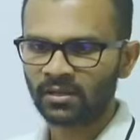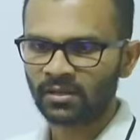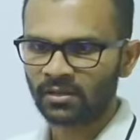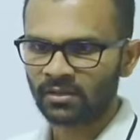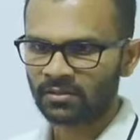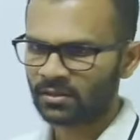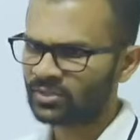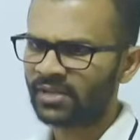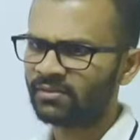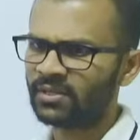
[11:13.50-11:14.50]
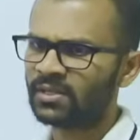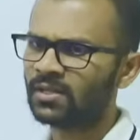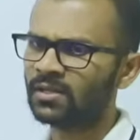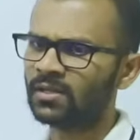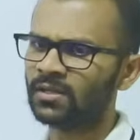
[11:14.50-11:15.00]
Now, shall we,
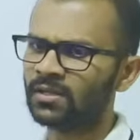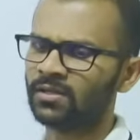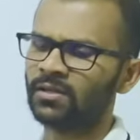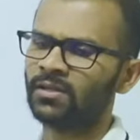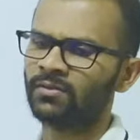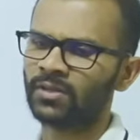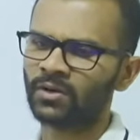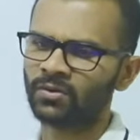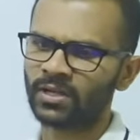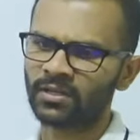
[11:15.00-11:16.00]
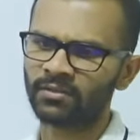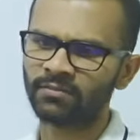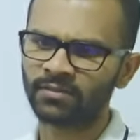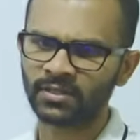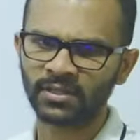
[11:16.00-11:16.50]
without any
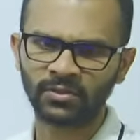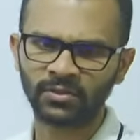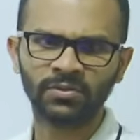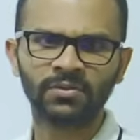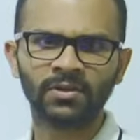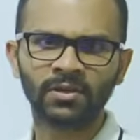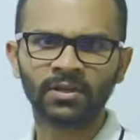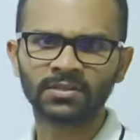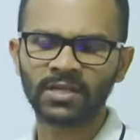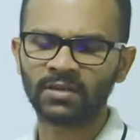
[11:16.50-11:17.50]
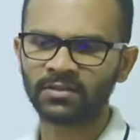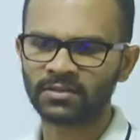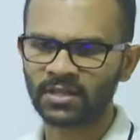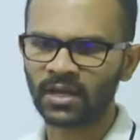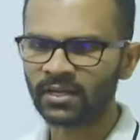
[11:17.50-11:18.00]
further ado, shall we
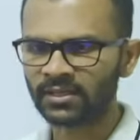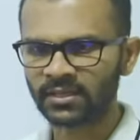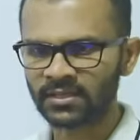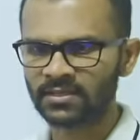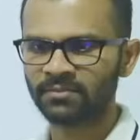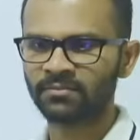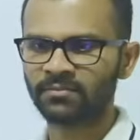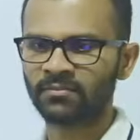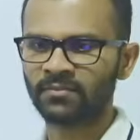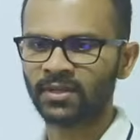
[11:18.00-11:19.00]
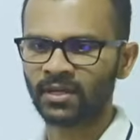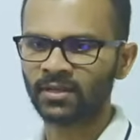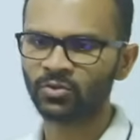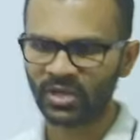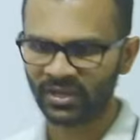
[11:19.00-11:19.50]
start the lesson? Right? Do you
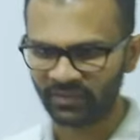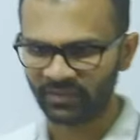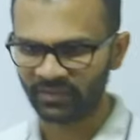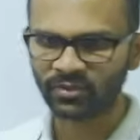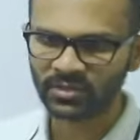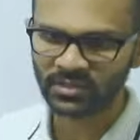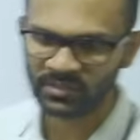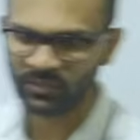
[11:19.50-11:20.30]
have any questions? If you